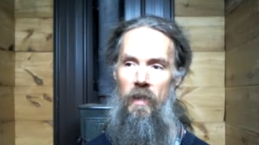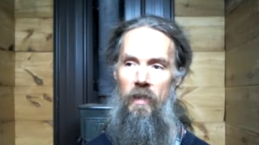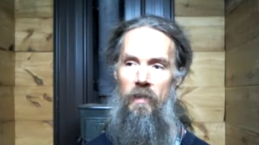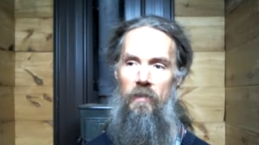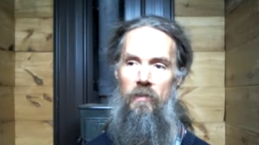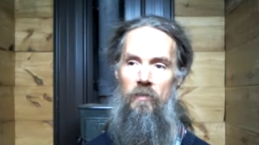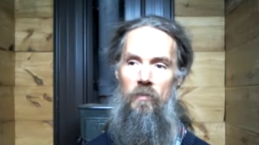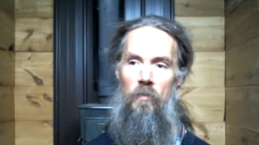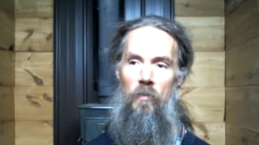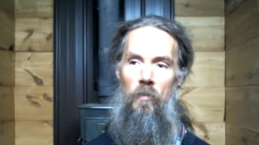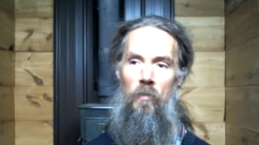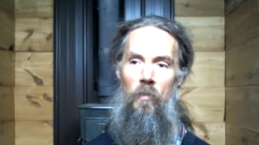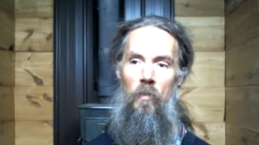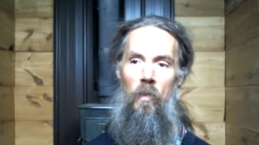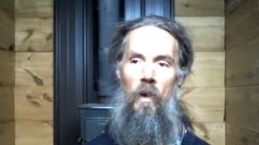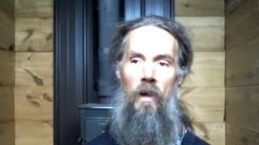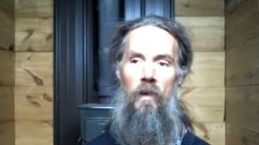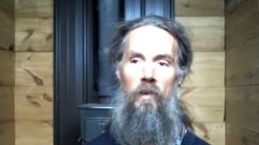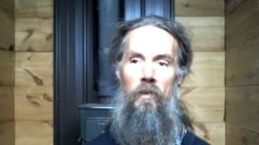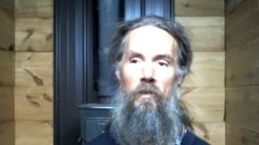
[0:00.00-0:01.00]
and
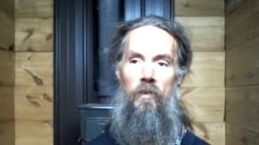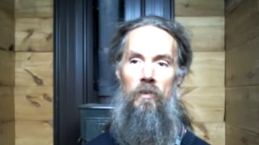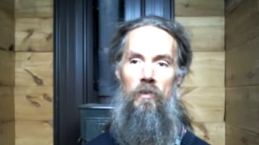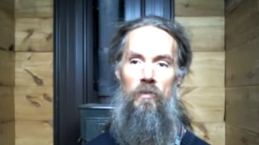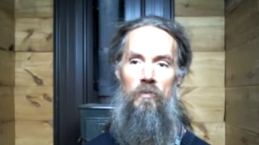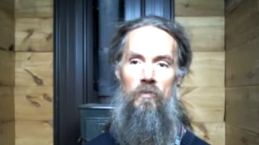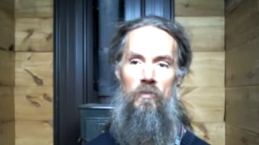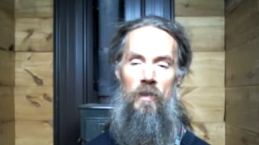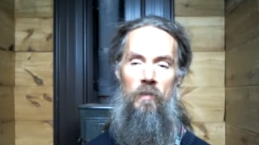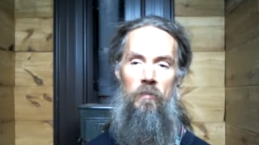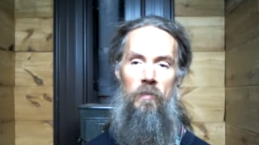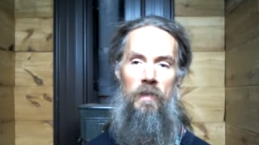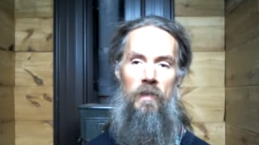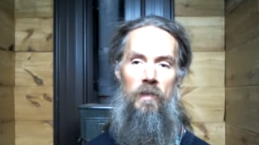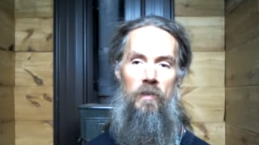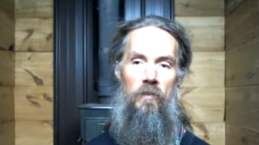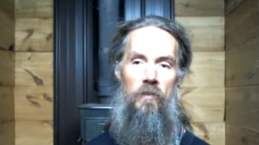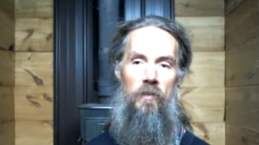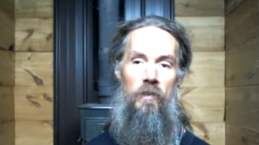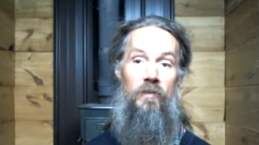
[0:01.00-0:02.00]
while you're
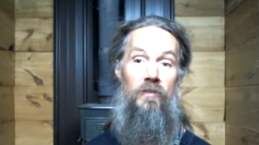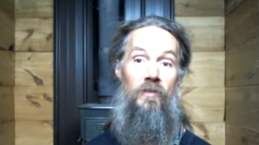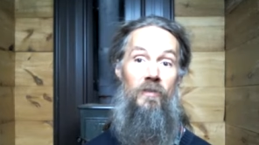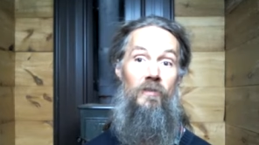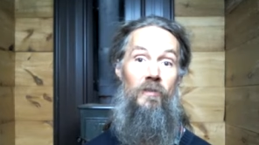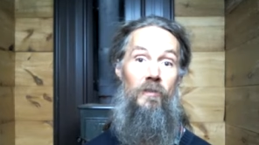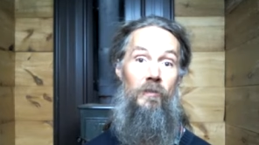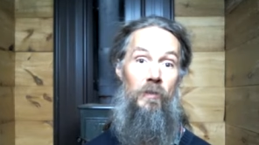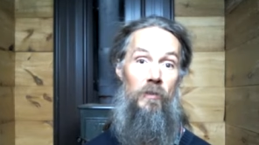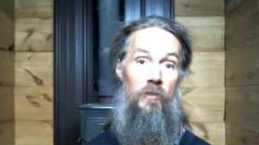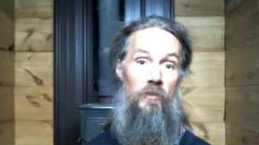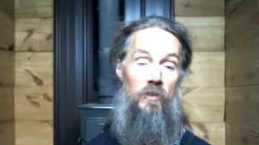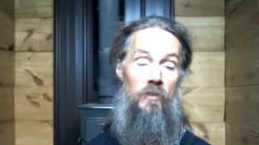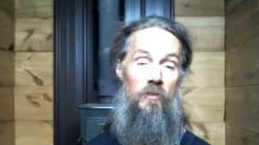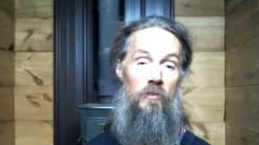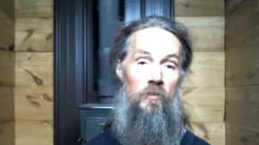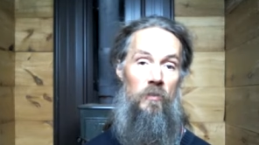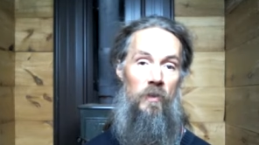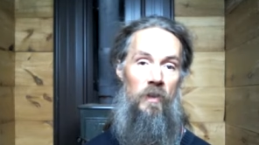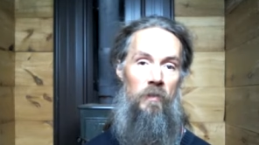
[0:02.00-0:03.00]
dreaming unless it's a
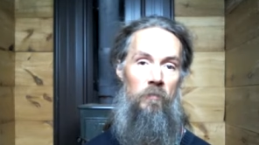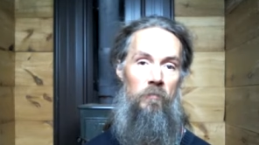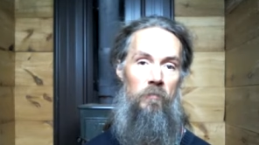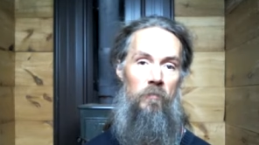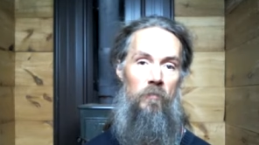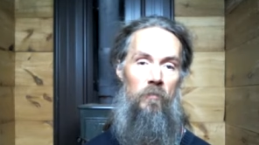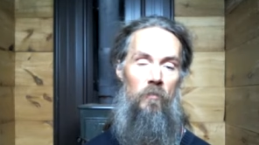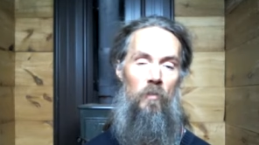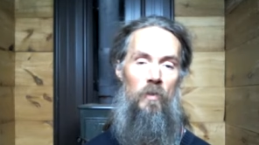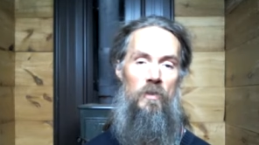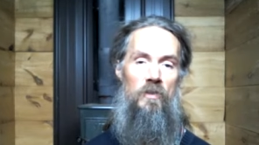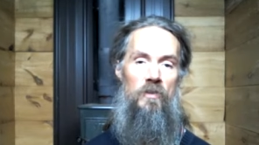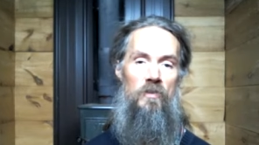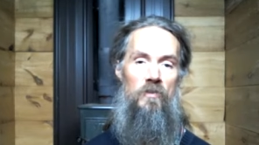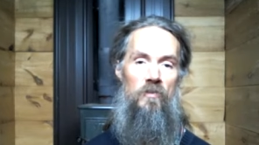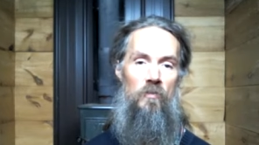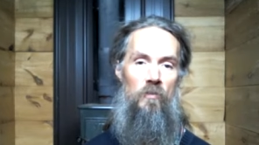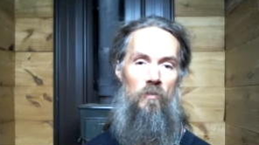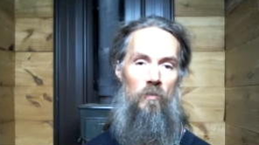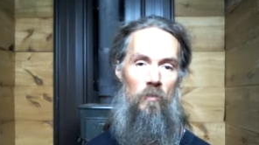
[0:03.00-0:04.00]
lucid dream which
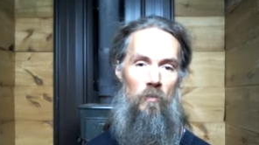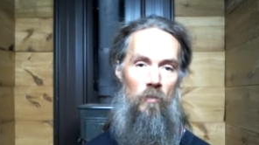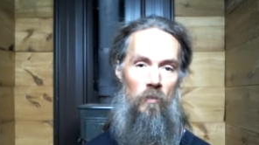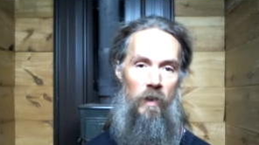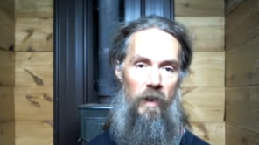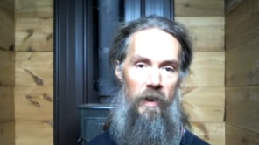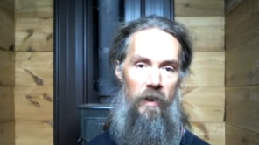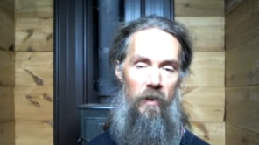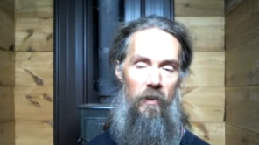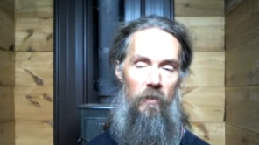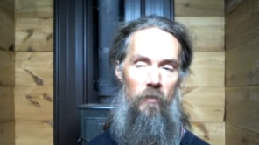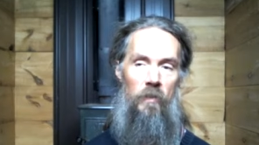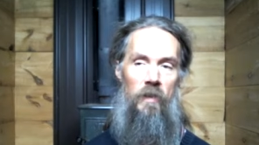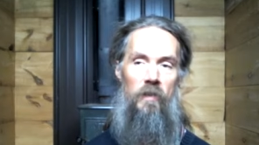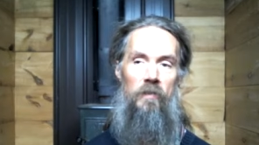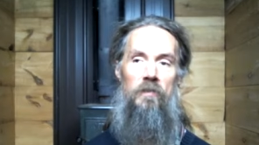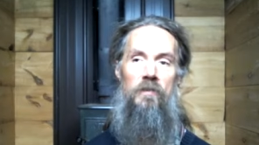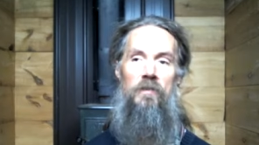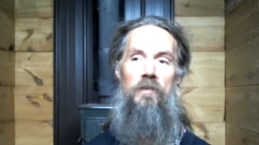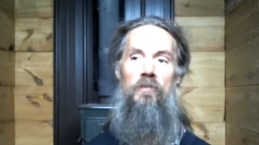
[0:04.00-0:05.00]
is rare
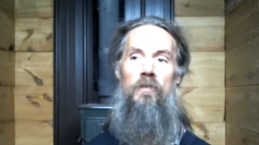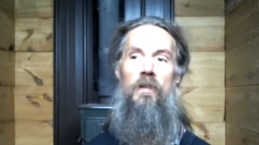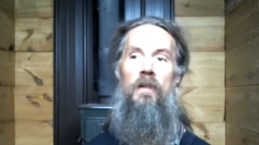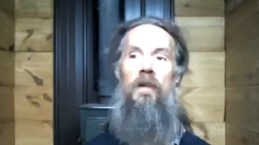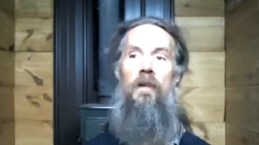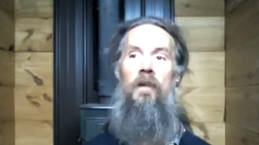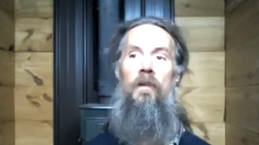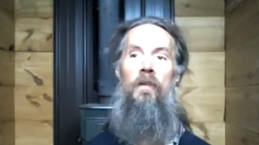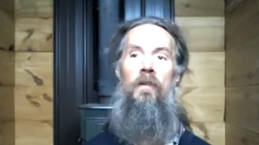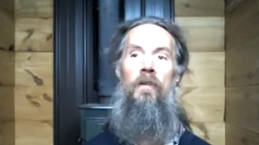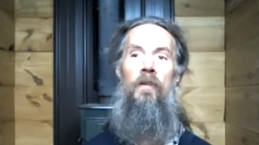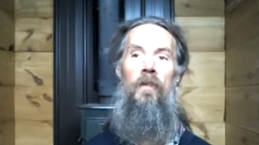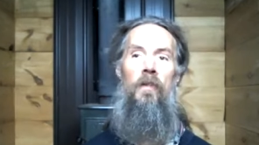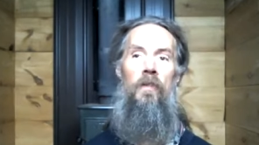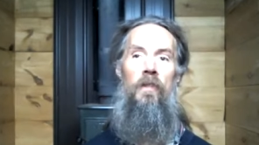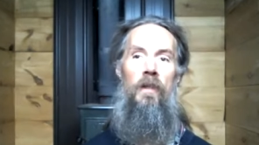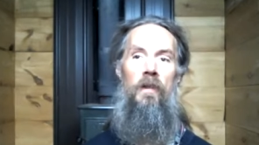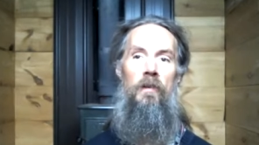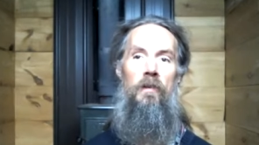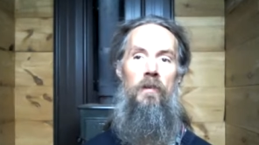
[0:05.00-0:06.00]
relatively
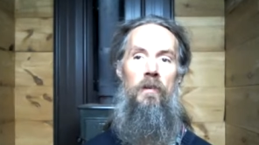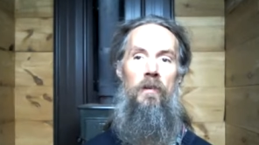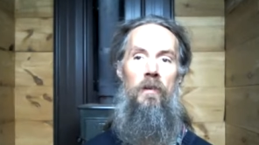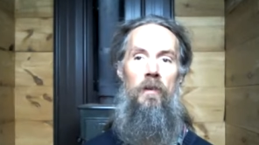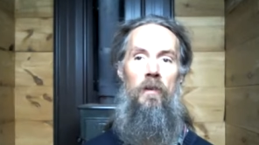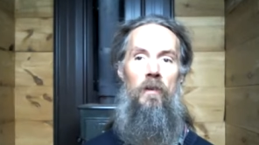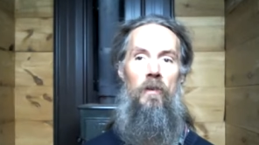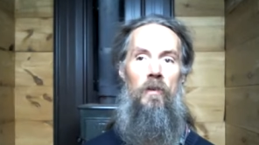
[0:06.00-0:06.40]
then